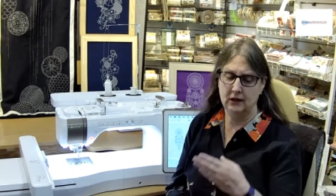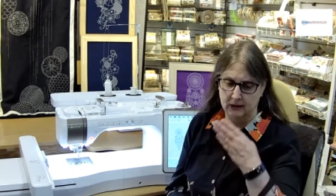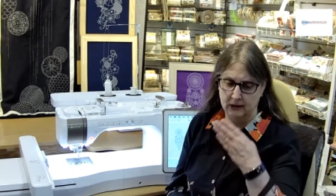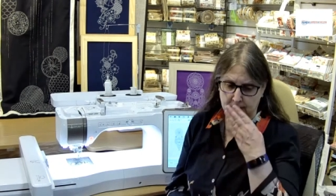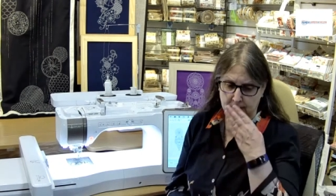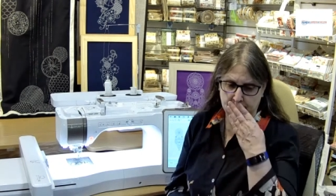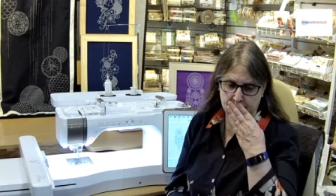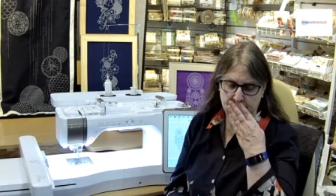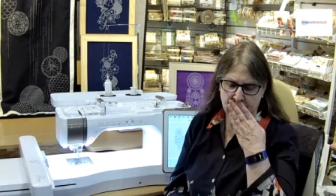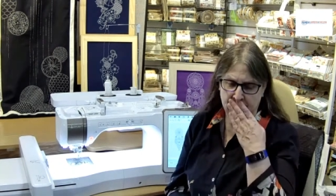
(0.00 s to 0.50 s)

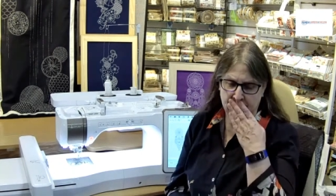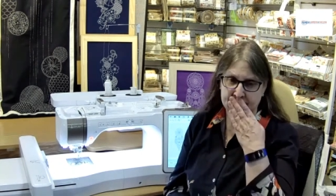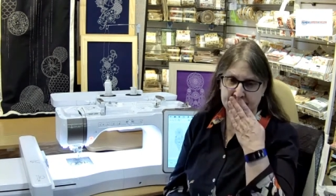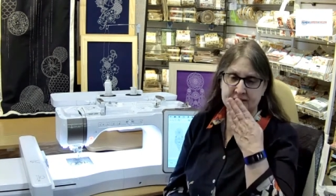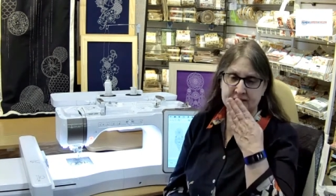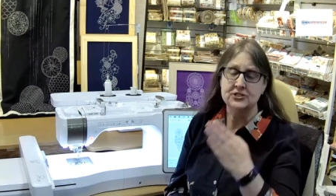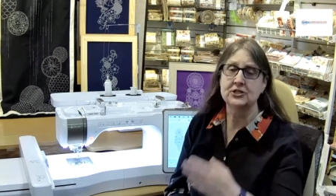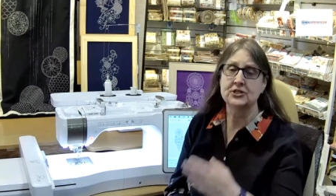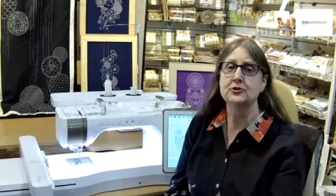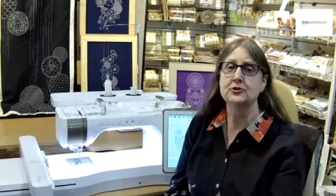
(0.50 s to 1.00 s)

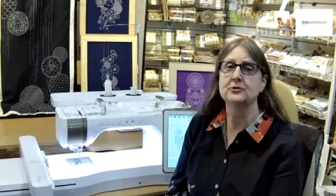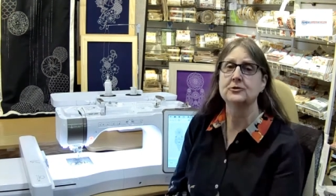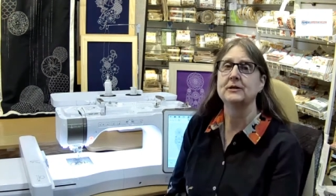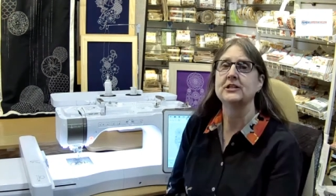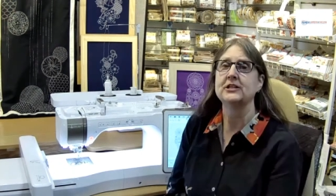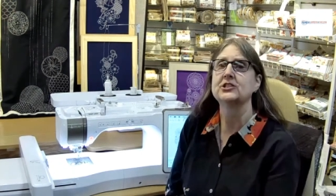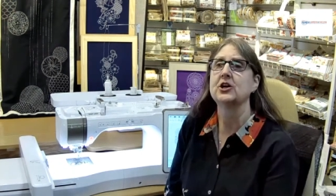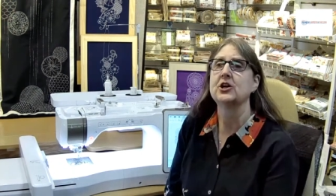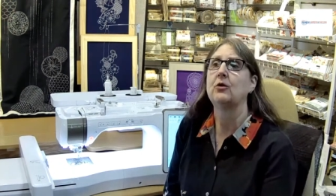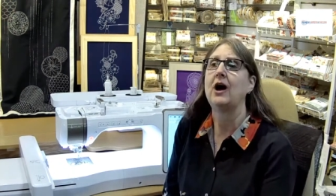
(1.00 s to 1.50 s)
Excuse me.
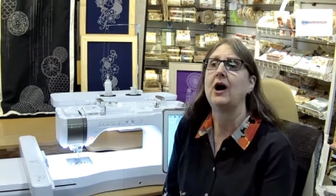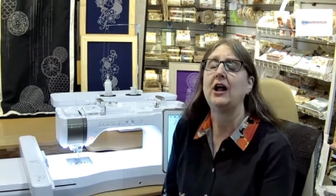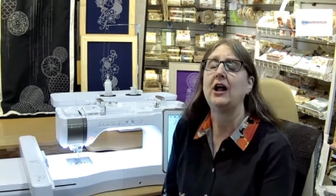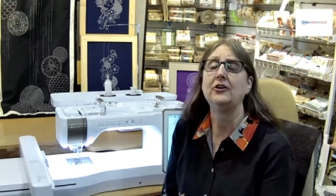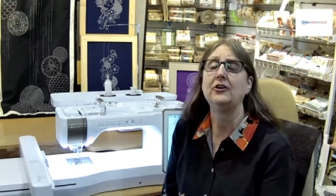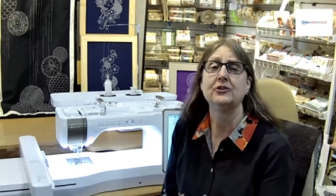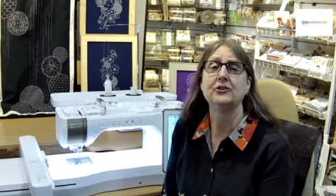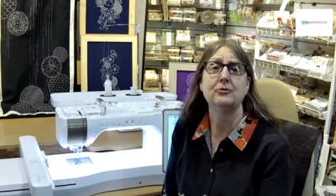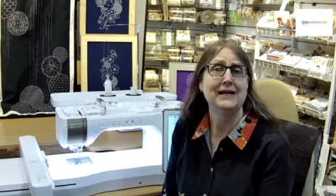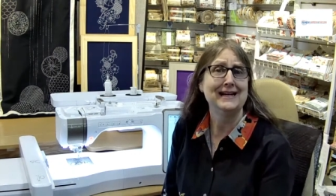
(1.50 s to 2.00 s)
So I'll
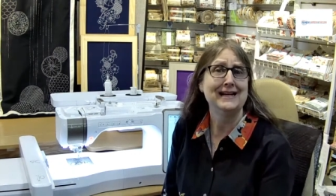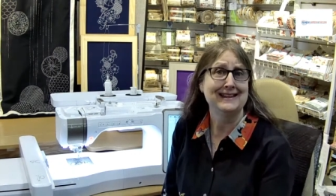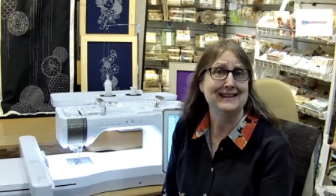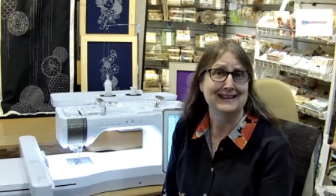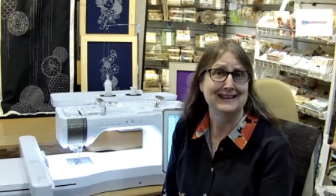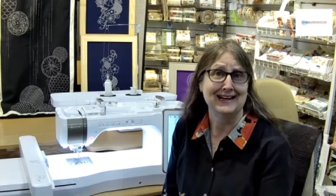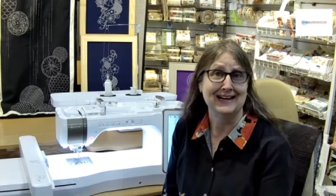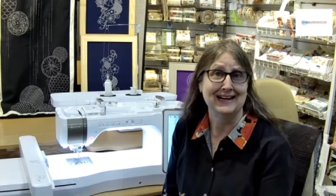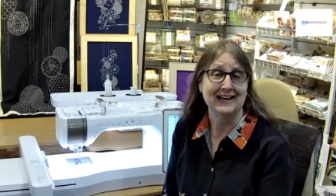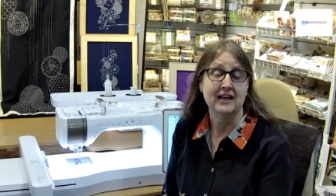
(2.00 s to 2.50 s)
do
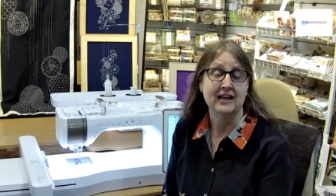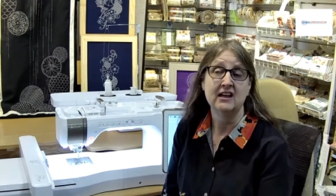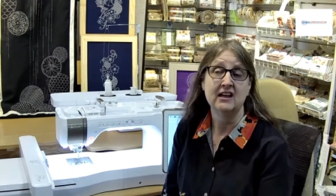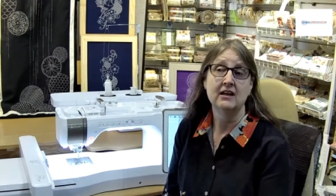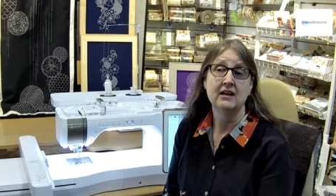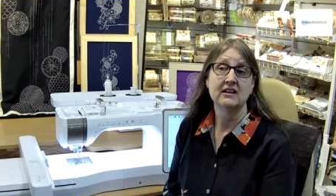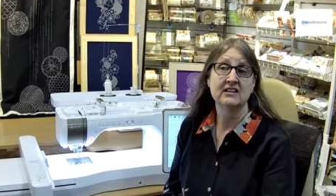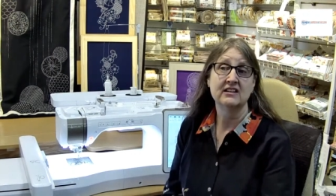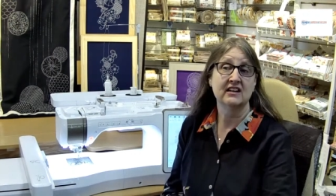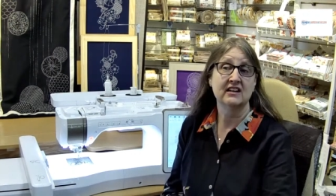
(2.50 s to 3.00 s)
anything
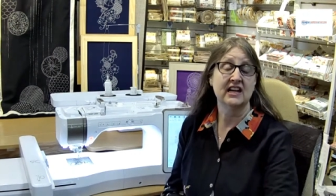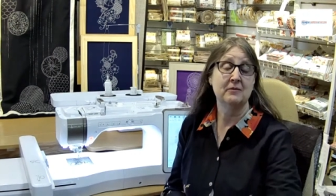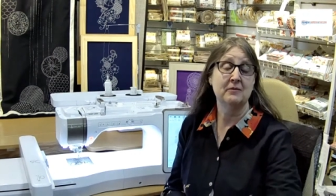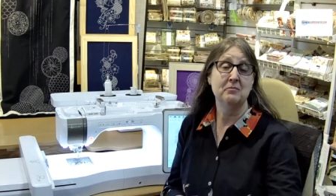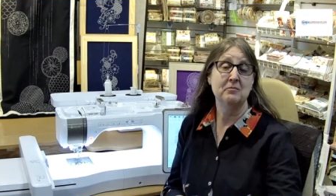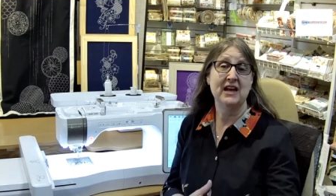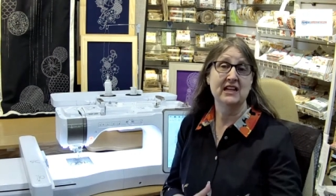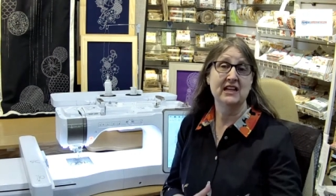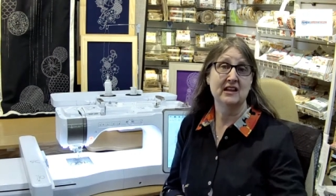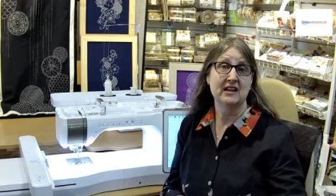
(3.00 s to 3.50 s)
to let
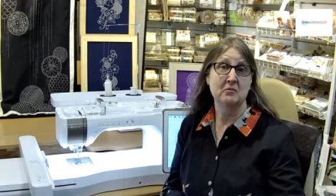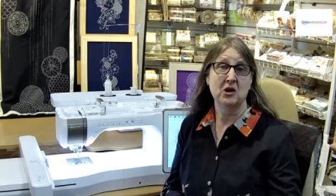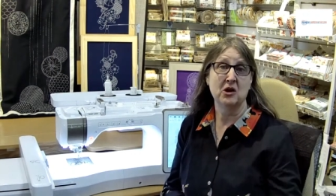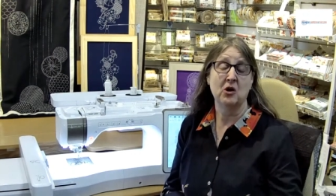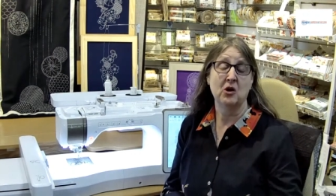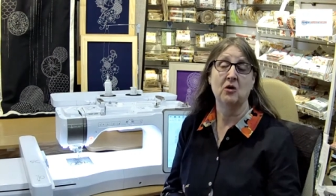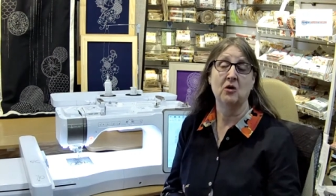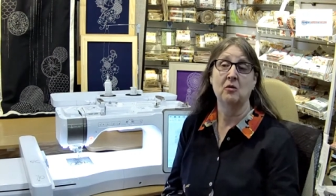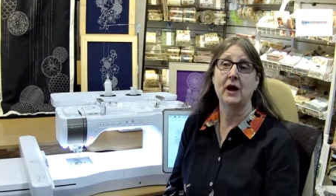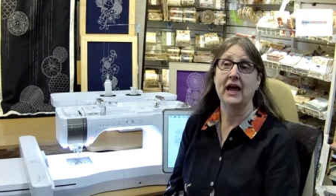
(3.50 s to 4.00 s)
make them
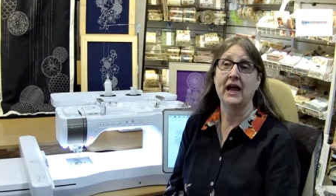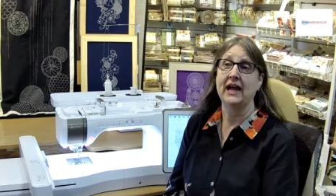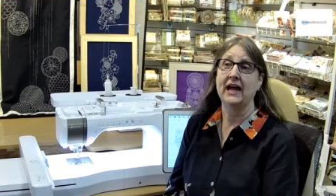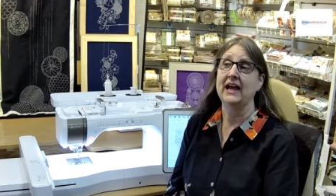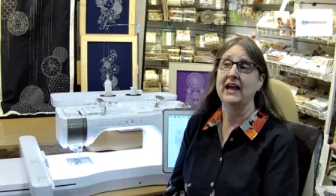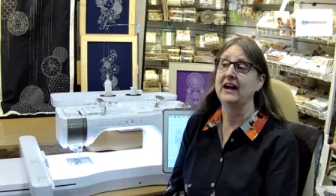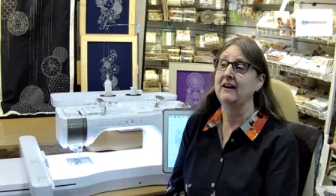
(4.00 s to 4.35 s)
go away.